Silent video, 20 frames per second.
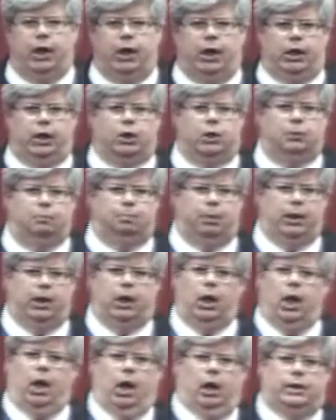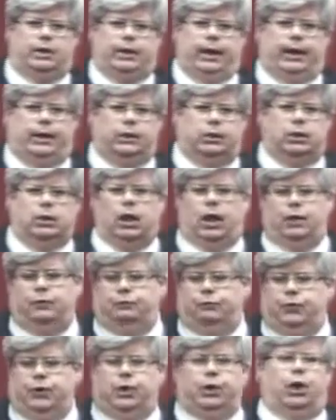It could be a day-in-the-life
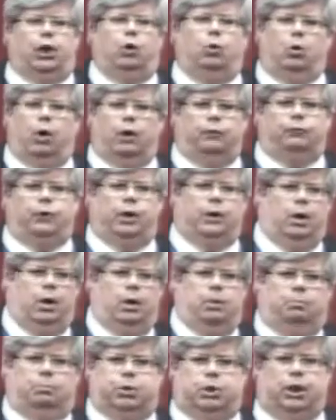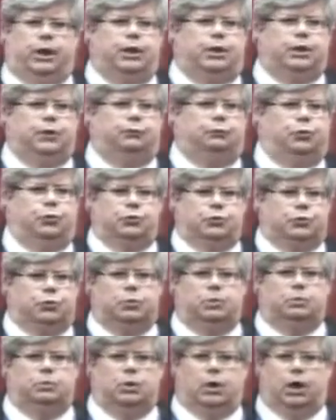video of a plaintiff
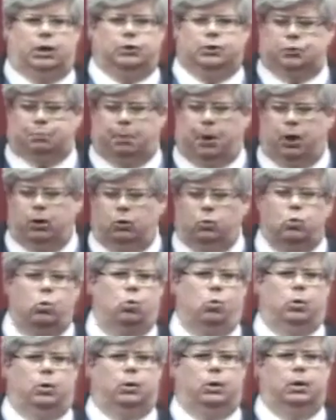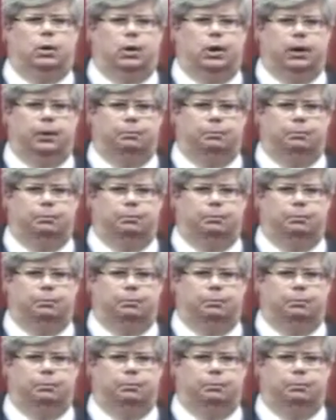who's got spinal cord